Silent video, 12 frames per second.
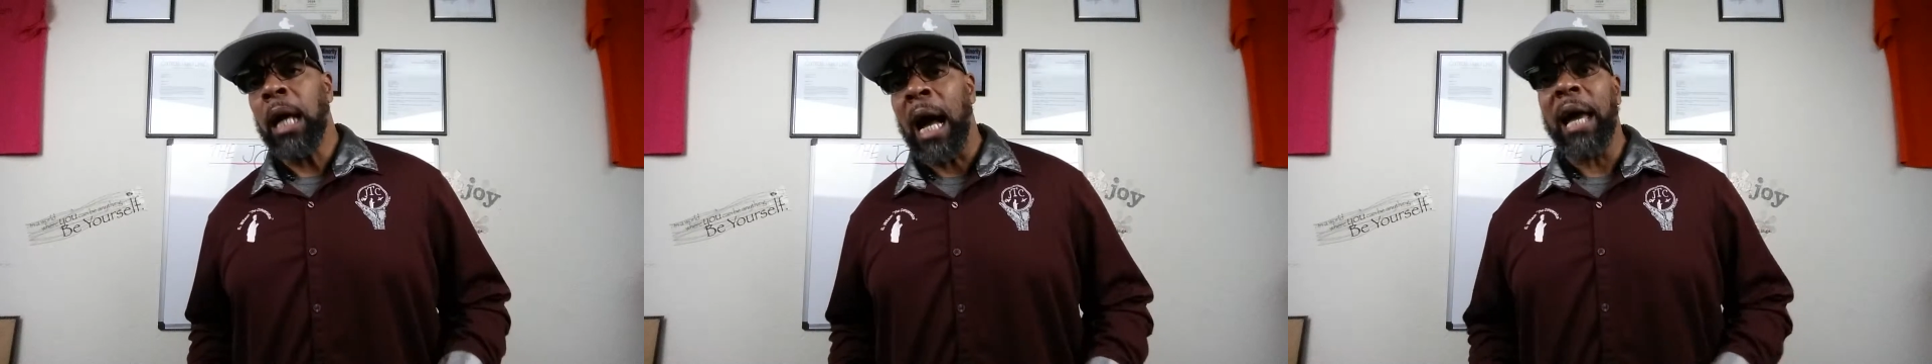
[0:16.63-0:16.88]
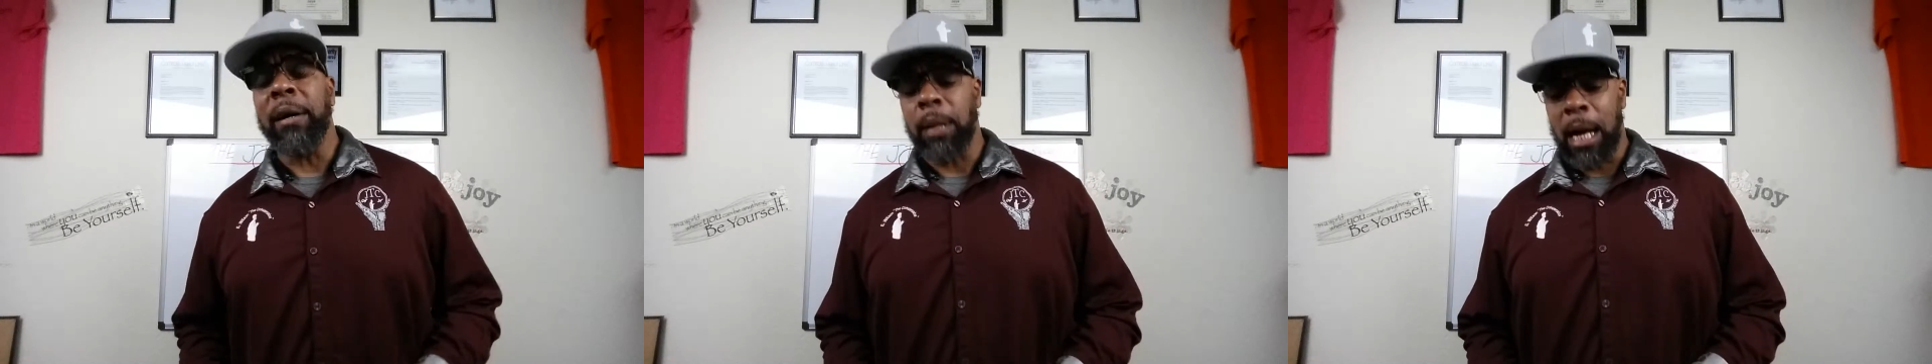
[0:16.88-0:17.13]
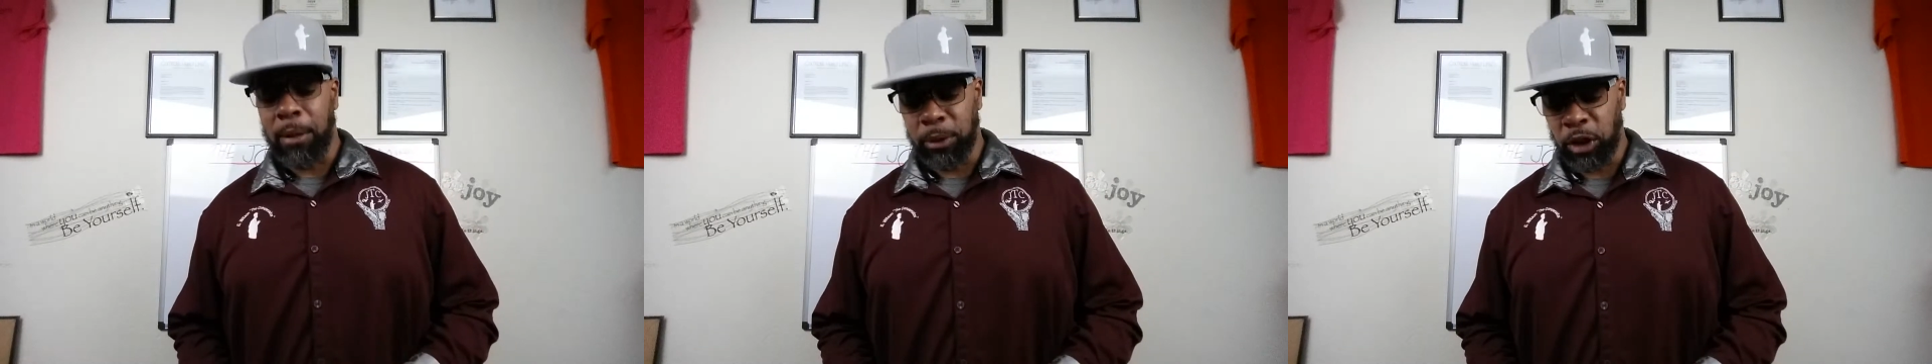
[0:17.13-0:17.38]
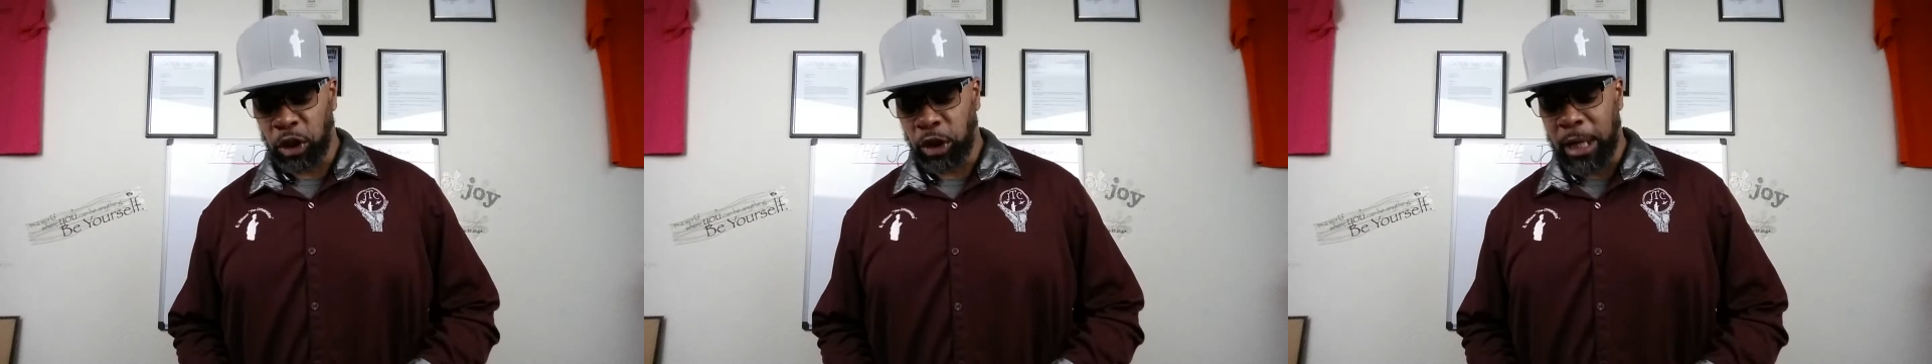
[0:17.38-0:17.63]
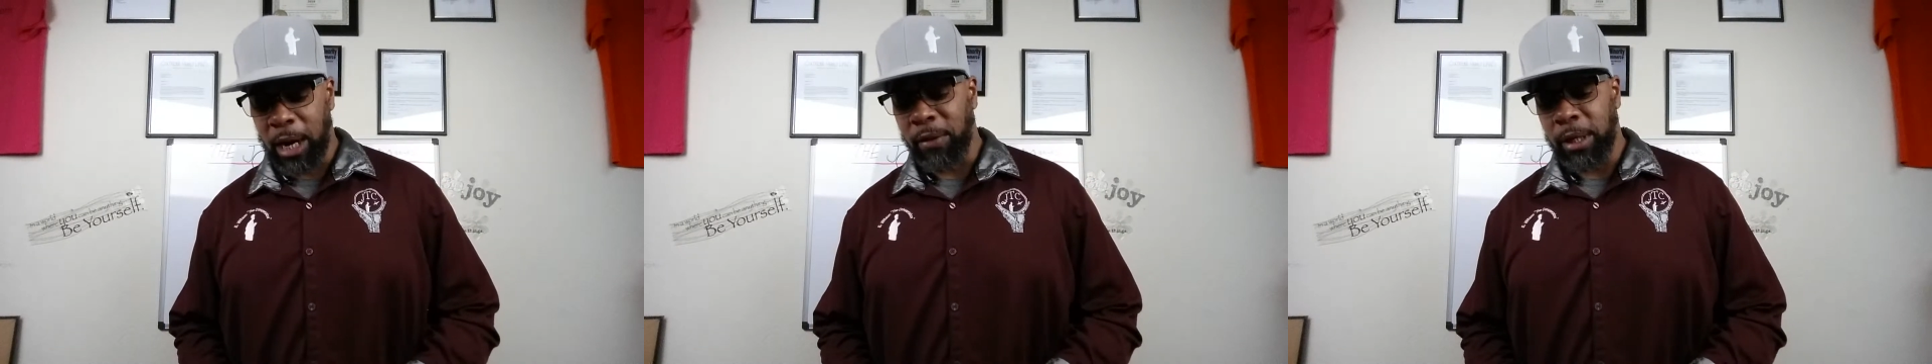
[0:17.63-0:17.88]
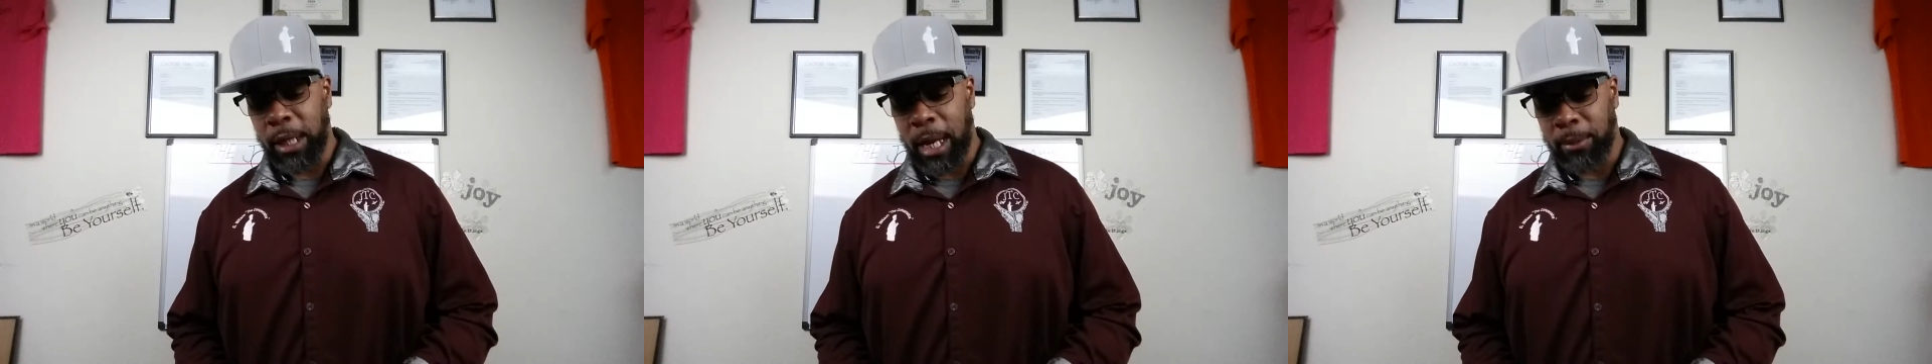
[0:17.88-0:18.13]
I I was
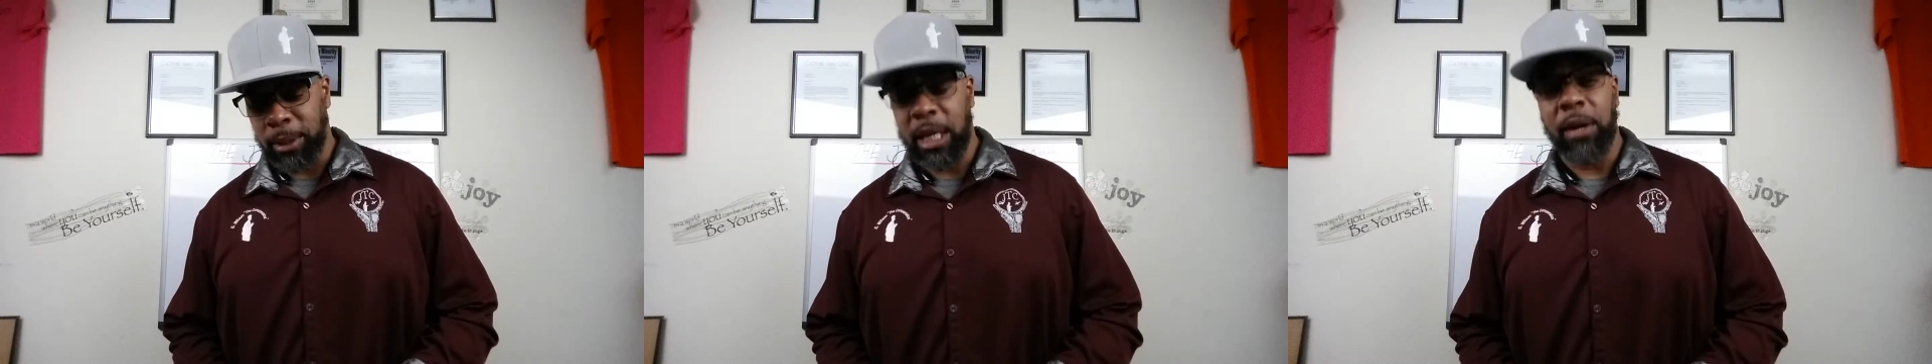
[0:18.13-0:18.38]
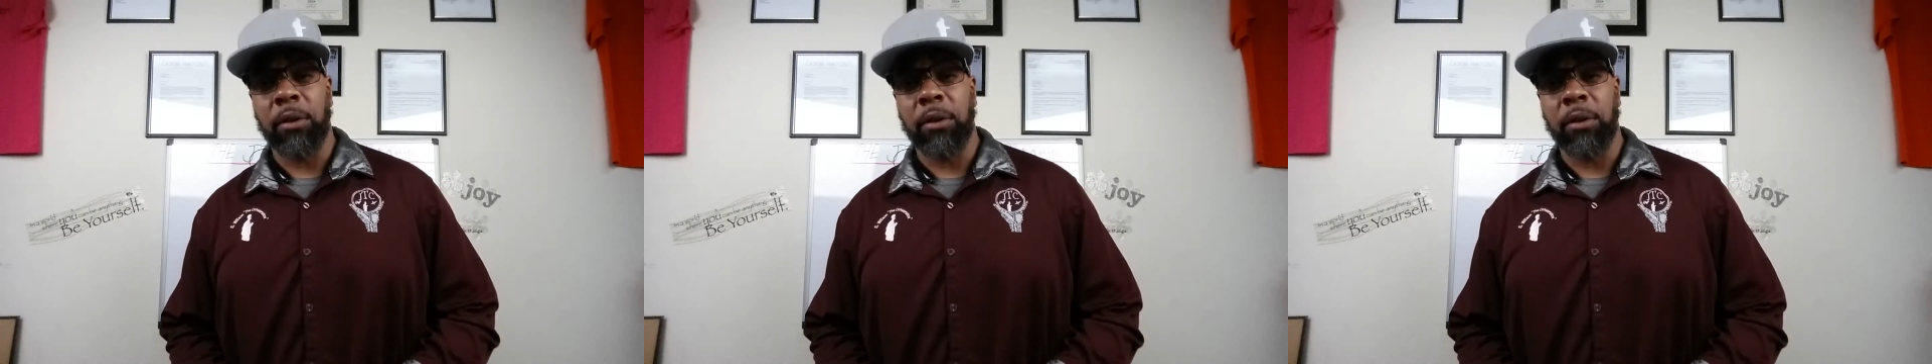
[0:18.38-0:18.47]
sharing, I was